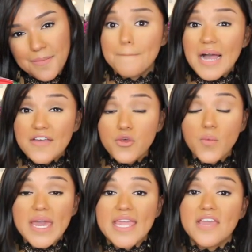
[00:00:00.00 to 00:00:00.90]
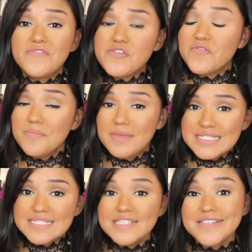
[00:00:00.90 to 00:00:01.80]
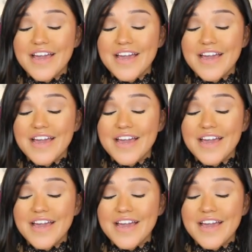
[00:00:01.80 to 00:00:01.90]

By the way, if you've missed it,